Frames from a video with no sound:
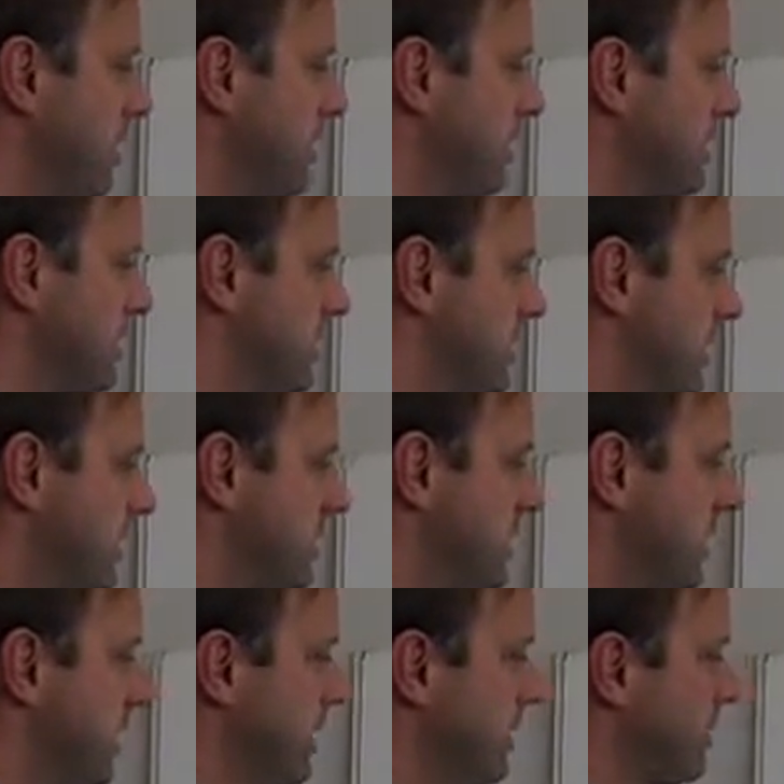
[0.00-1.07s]

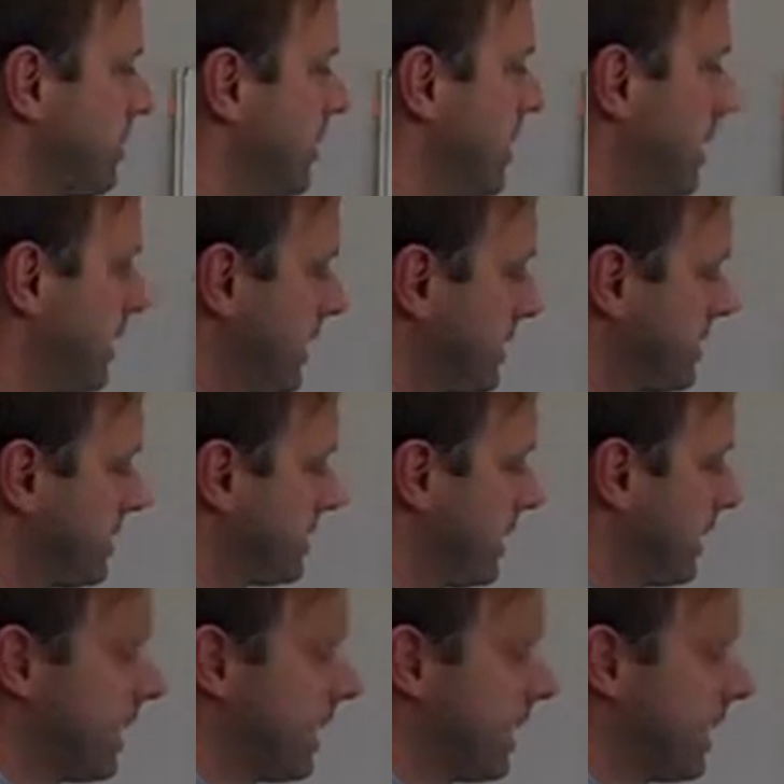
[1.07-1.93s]
16/20ths